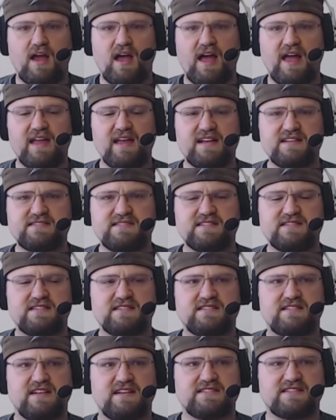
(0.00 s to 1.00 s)
I guess this
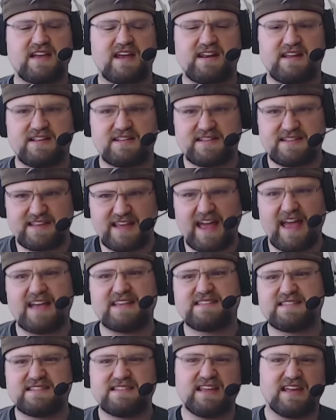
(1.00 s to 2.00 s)
is just kind of
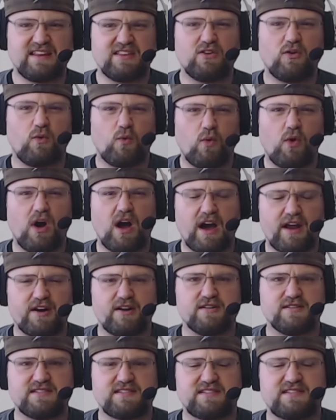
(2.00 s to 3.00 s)
testing the
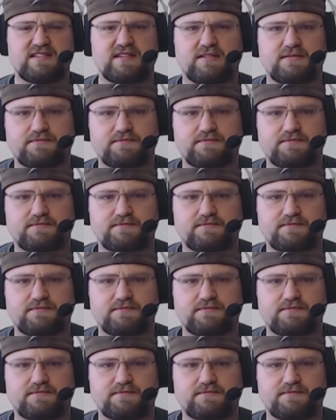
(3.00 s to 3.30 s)
waters.